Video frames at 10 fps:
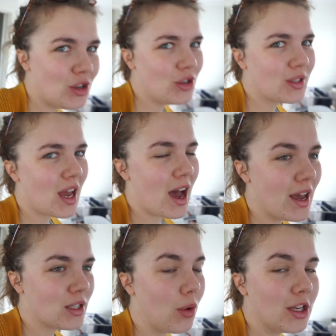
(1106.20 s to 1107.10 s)
news
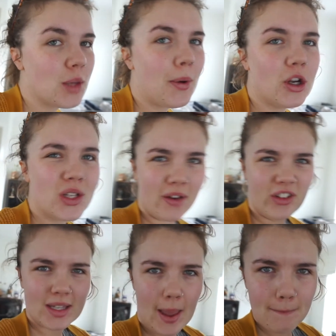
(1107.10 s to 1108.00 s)
guys, went to the post
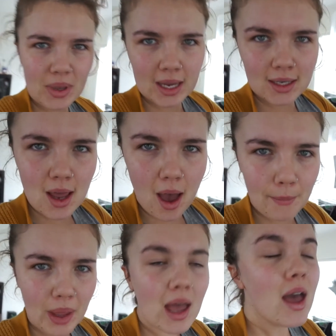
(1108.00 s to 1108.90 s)
office and picked
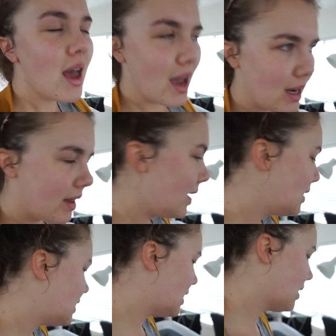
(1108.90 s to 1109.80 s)
up another
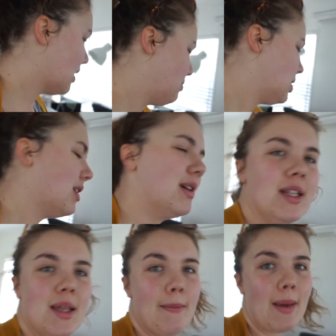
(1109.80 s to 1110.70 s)
SD card because
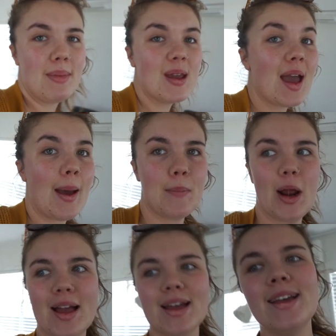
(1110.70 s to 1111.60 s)
my big
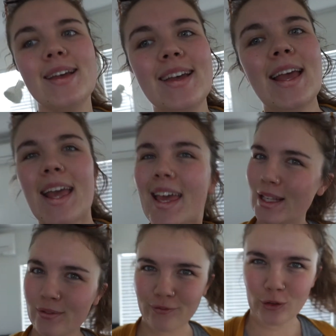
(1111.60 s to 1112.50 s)
camera
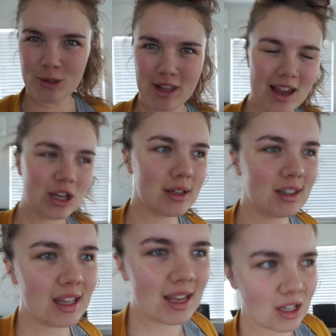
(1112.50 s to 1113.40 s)
is full. And
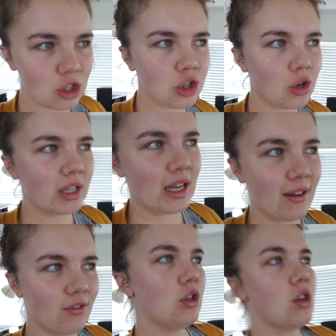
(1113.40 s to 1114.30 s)
you'd think, surely
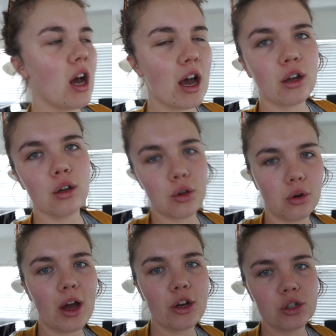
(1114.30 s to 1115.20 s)
Evie, you can't go through
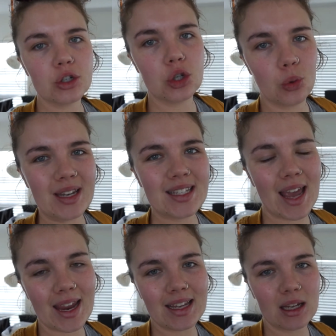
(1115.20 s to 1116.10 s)

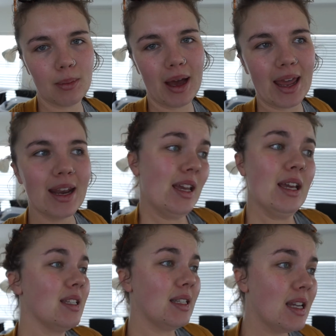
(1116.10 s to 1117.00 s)
128 gigabyte
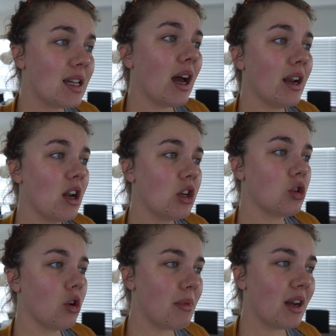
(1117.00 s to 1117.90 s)
SD card in a
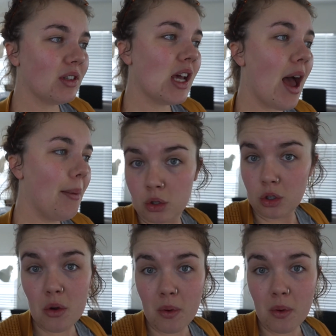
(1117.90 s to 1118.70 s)
short amount of time. You're